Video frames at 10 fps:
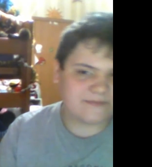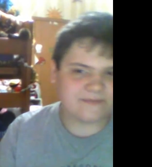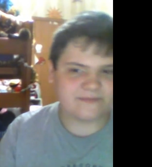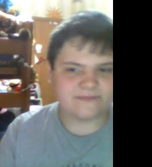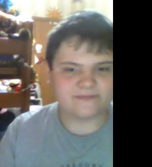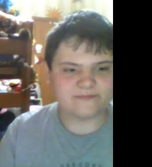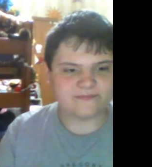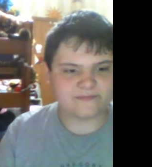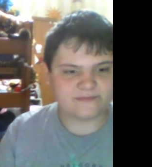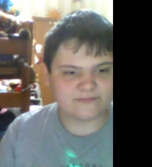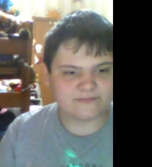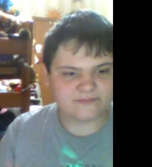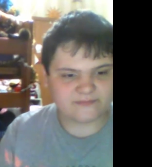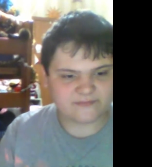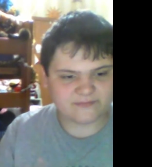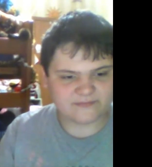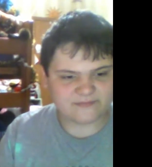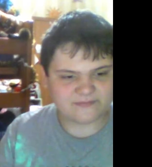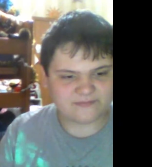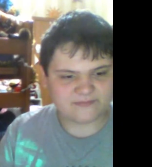
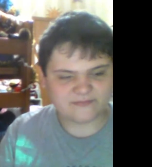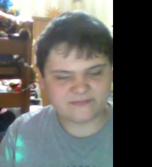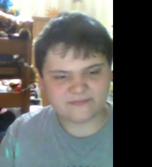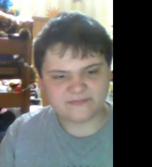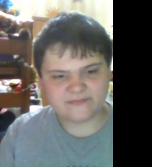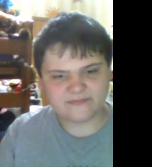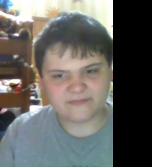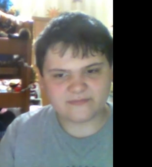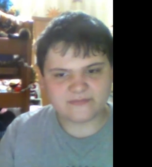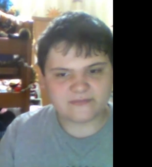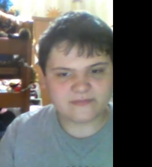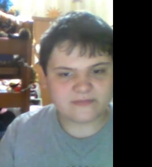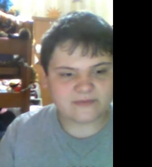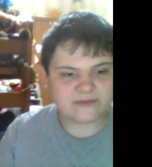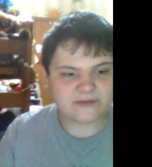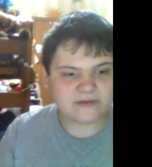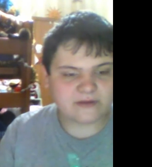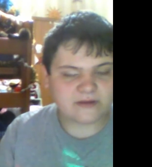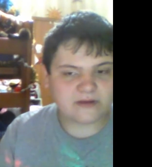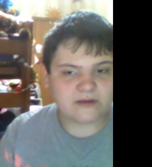
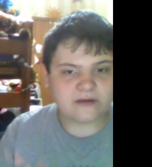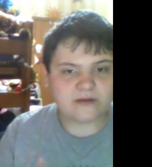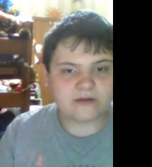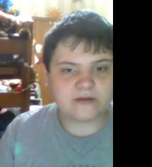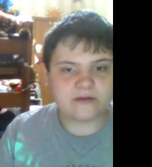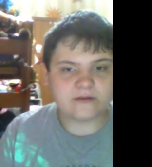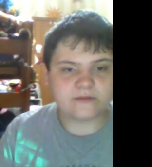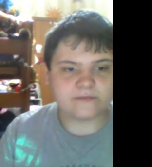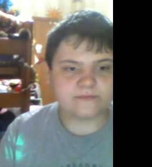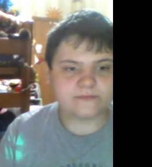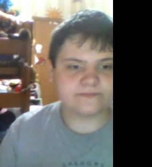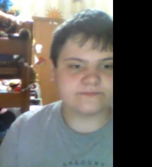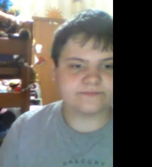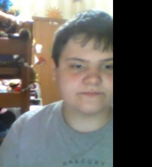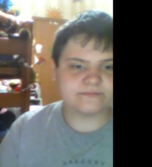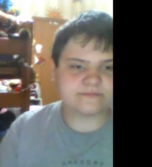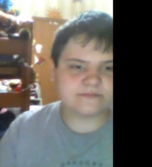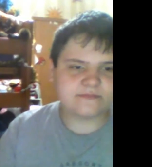Nobody speaks.